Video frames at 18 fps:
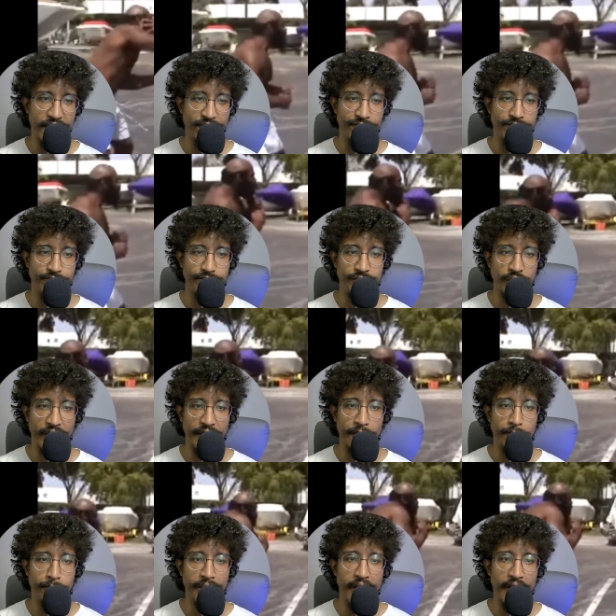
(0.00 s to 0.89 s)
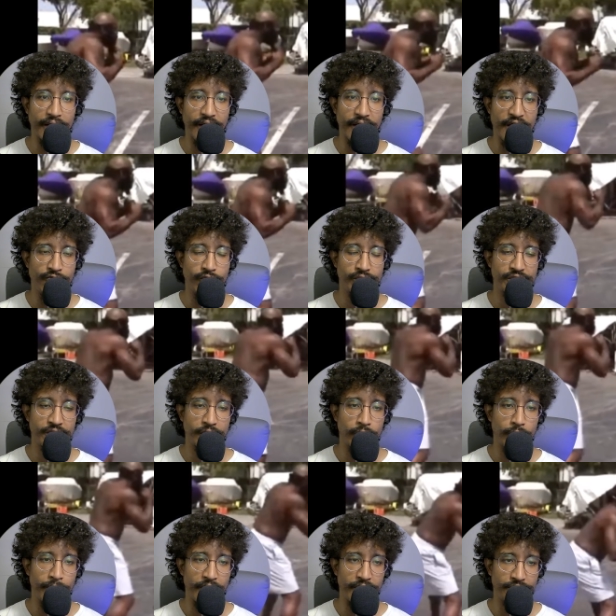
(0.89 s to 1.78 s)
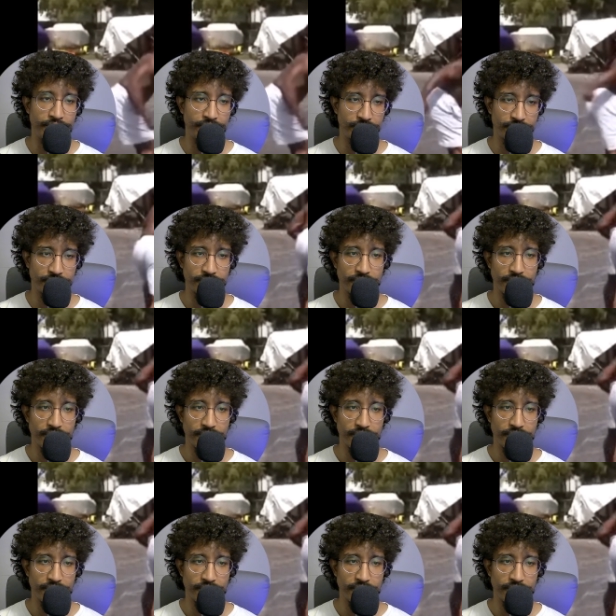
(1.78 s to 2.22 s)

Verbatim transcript: of try to block every single punch.